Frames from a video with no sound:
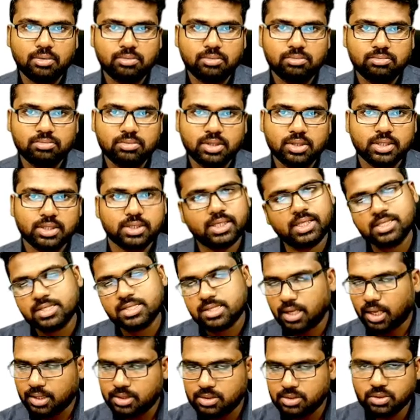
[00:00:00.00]
this is
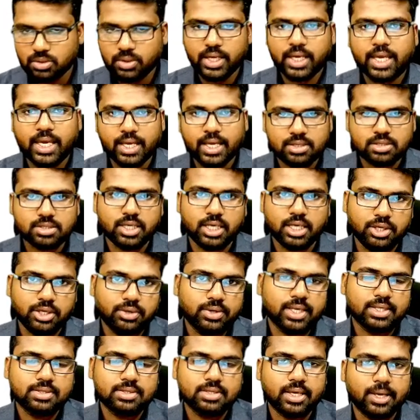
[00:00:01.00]
also a case study, you can
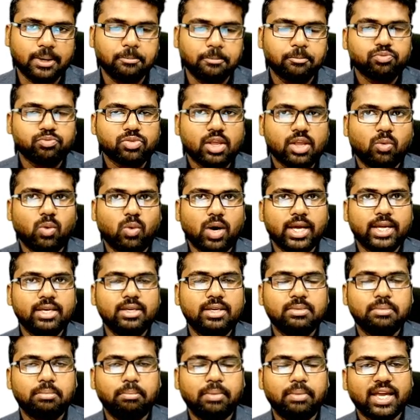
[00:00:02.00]
say, why
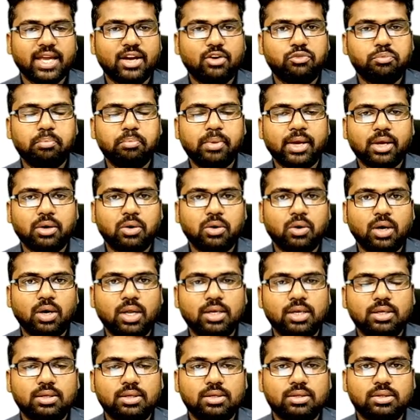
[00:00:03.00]
Bay of Bengal,
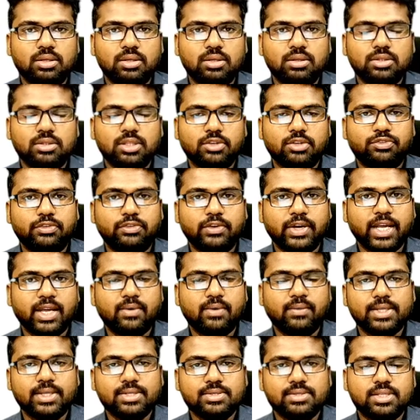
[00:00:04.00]
the
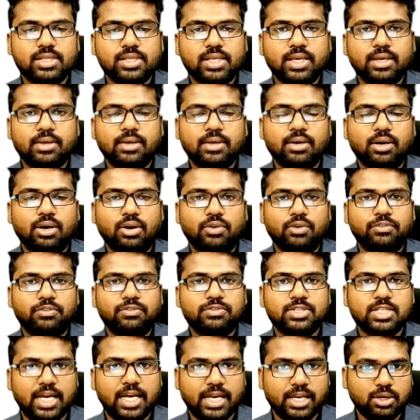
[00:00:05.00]
frequency of
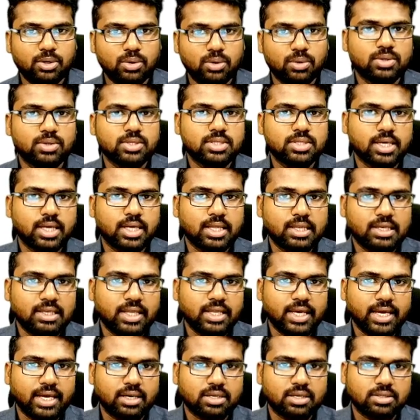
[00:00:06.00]
cyclones and
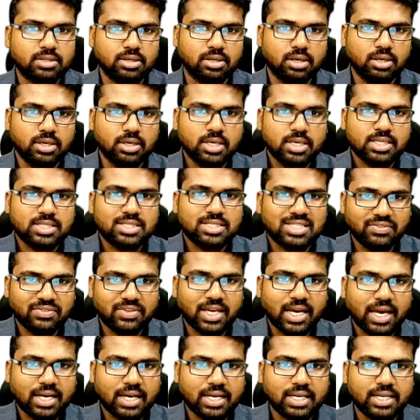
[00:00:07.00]
their
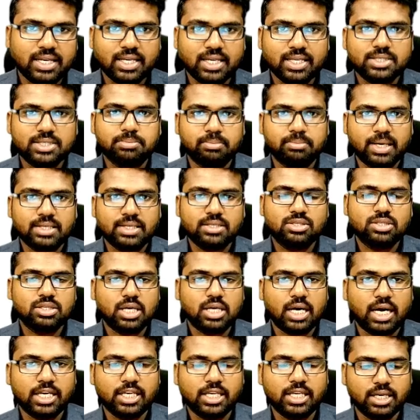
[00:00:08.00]
severity is much
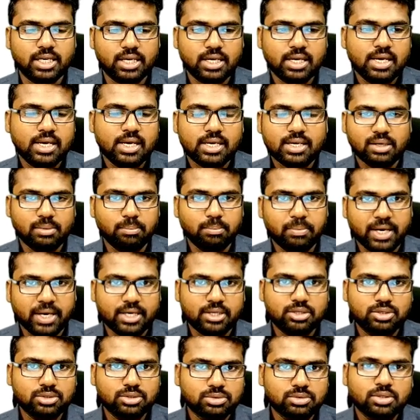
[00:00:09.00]
higher compared
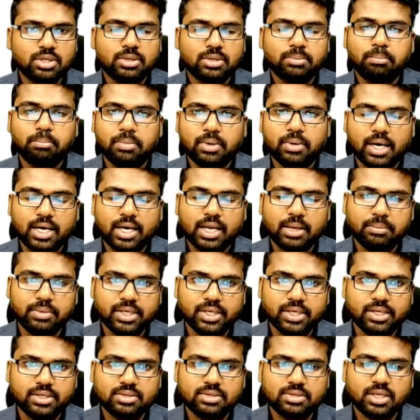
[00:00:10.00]
to Arabian
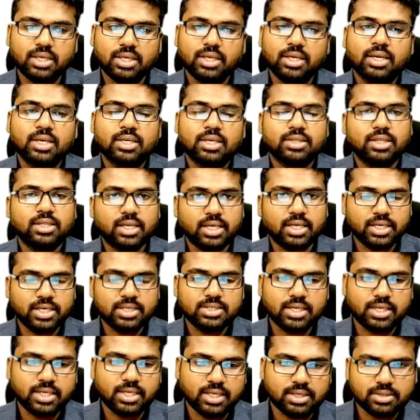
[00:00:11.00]
Sea. The
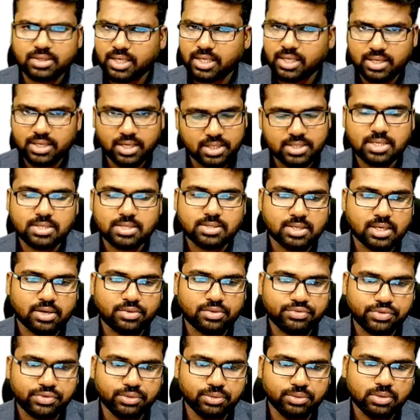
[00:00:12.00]
reasons are
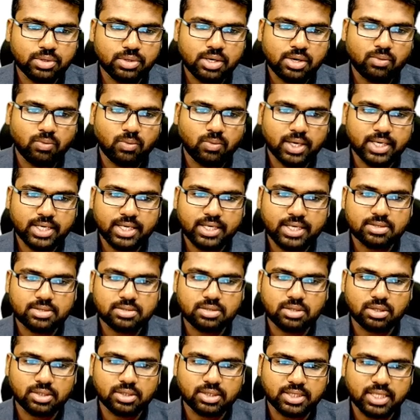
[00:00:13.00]
few. One is
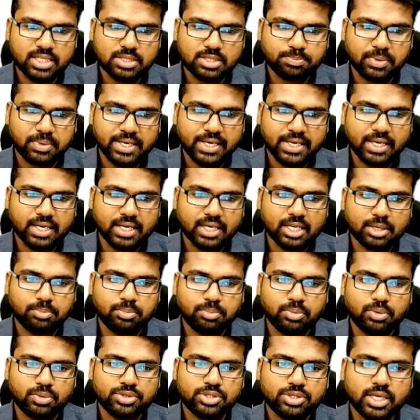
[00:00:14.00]
this particular
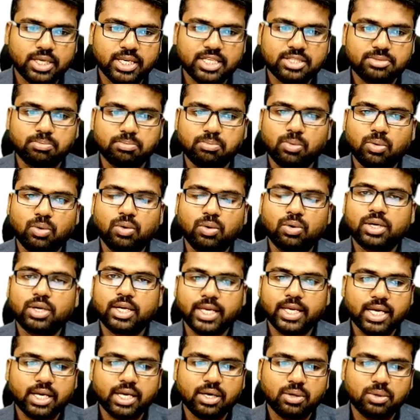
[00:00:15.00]
portion is more
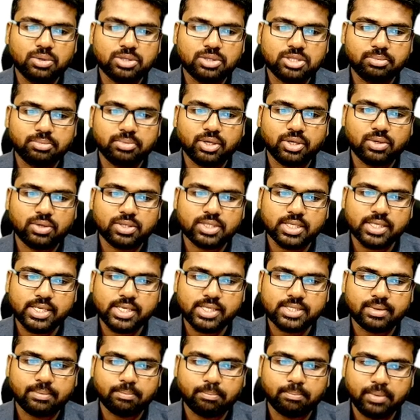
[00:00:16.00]
enclosed because it is a
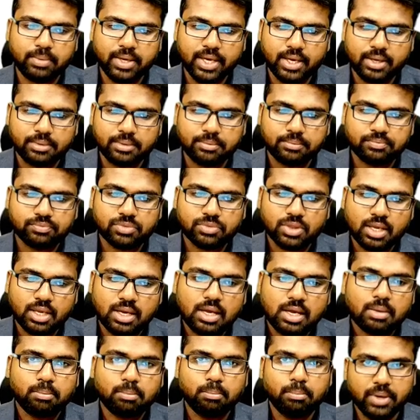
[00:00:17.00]

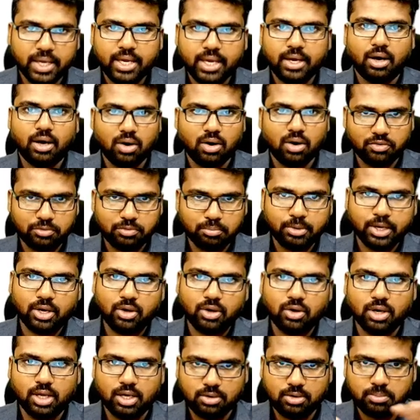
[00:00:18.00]
Bay of
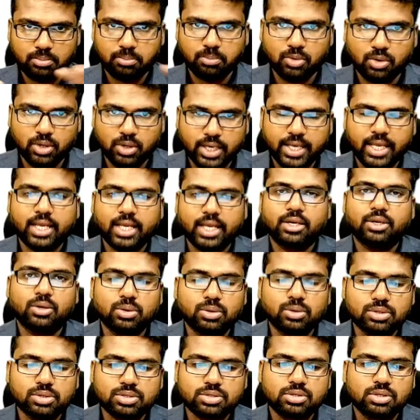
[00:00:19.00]
Bengal, more
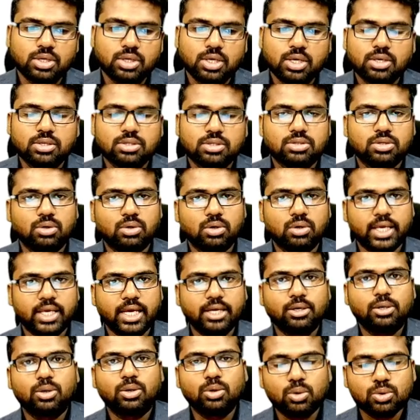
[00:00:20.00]
enclosed. So
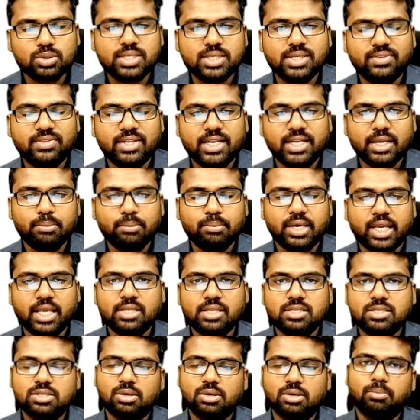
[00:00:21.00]
inclusivity means
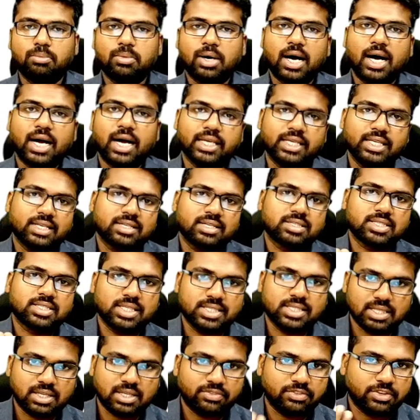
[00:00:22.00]
higher sea
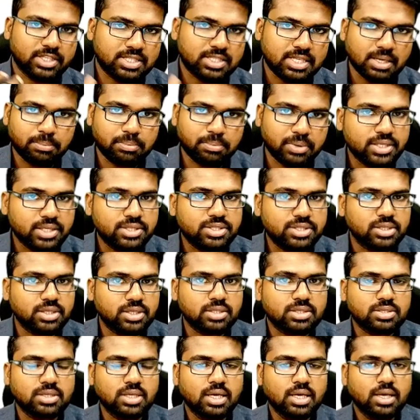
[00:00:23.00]
surface temperatures.
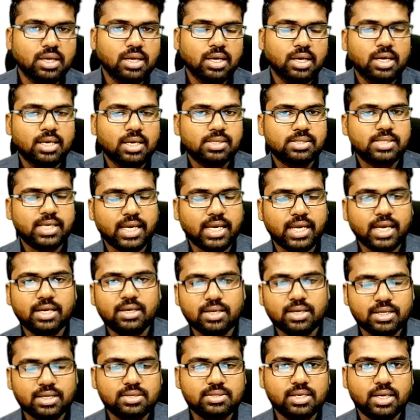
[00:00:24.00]
Second
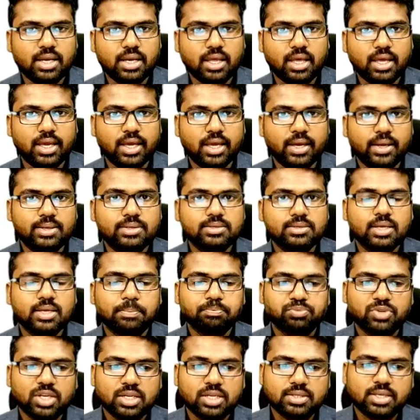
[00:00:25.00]
reason is,
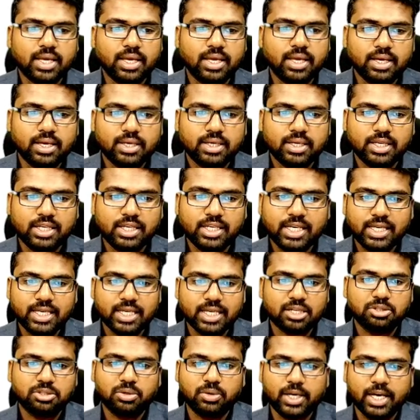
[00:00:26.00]
say, near
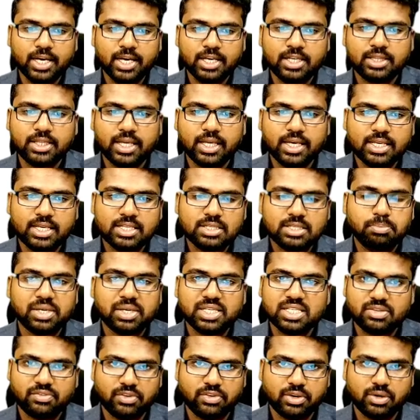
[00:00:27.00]
to it there is
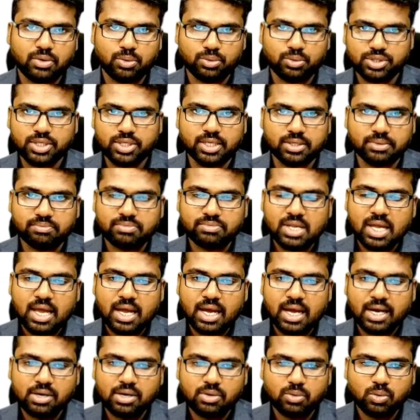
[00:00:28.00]
Pacific Ocean
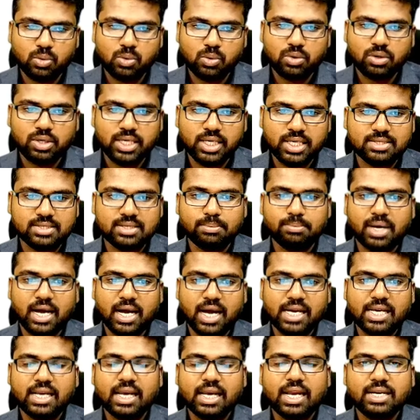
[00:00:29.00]
and only some
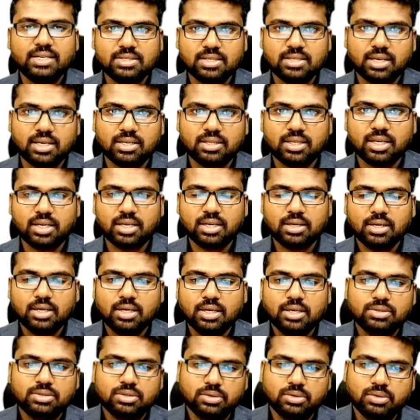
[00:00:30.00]
islands are there.
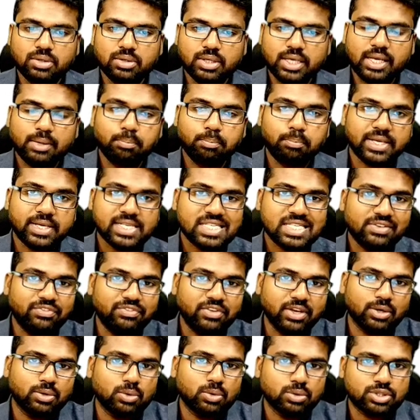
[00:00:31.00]
So in Pacific
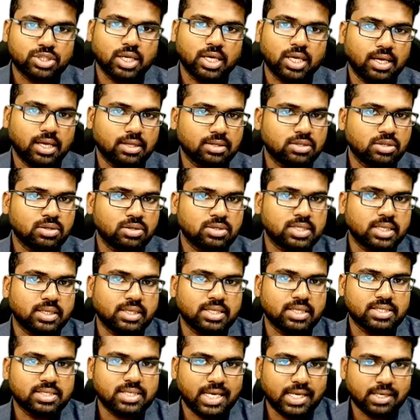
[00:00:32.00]
Ocean also certain
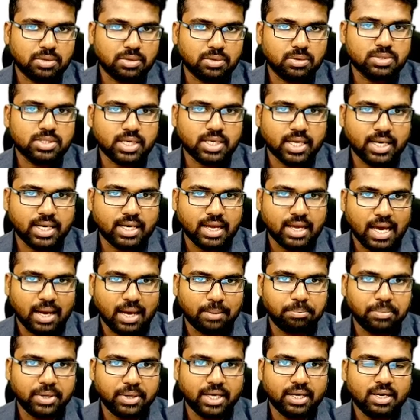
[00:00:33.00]
cyclones can
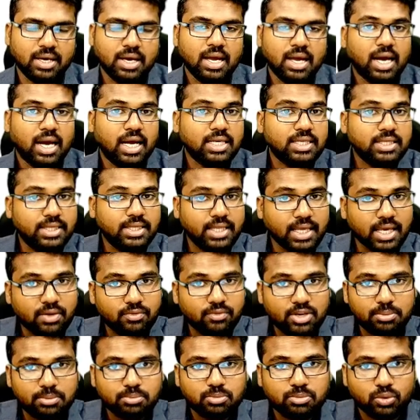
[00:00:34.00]
happen and they will
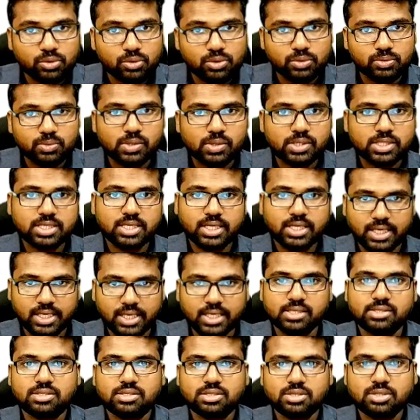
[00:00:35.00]
move towards the
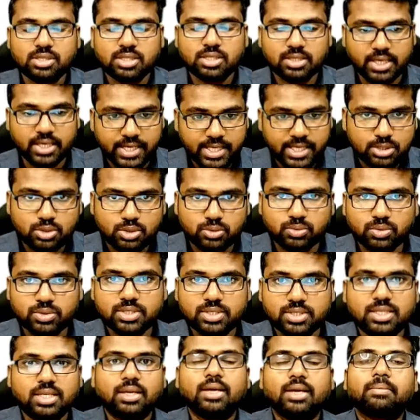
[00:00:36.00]
east, that is towards
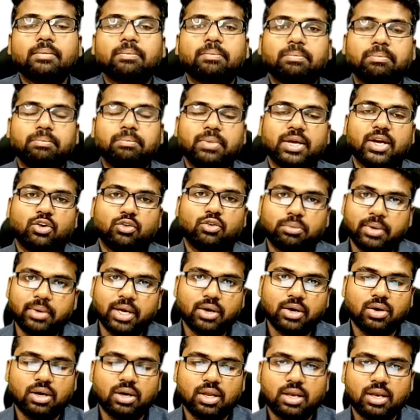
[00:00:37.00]
the Bay of Bengal.